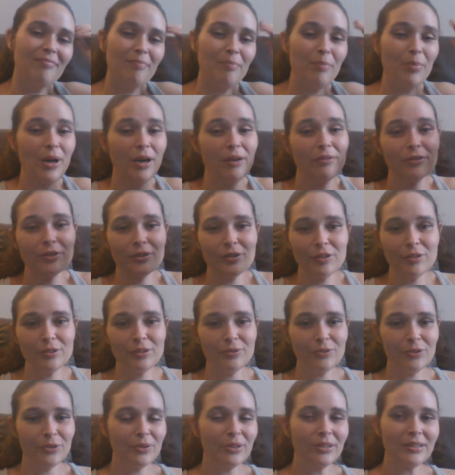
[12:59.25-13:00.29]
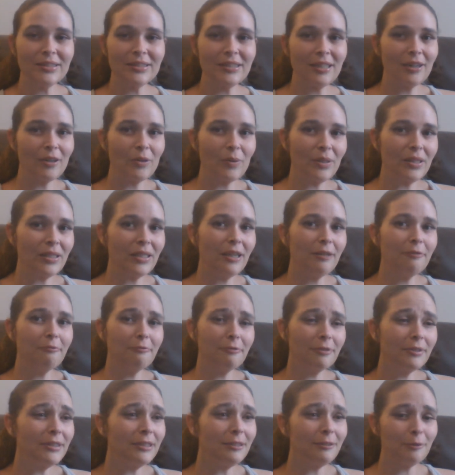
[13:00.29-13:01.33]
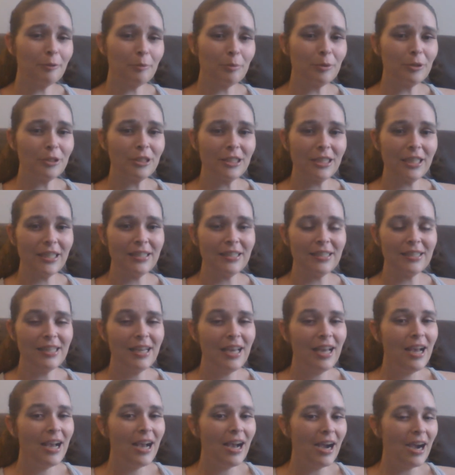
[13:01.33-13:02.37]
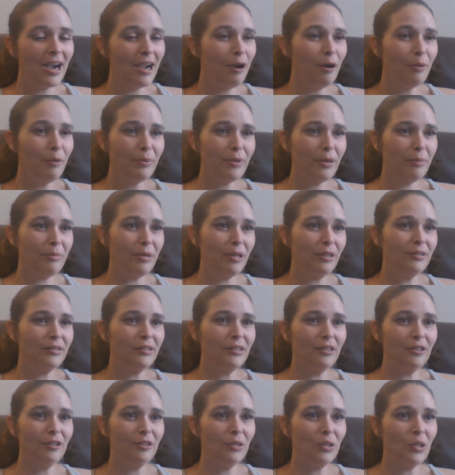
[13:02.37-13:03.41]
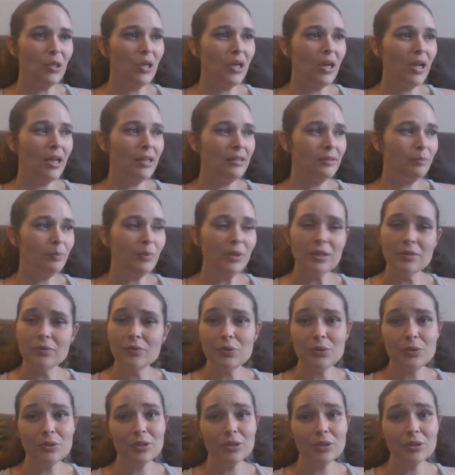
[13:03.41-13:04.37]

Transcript: But for those of you that stuck with it, I really do appreciate it. I hope that means that you're as big a food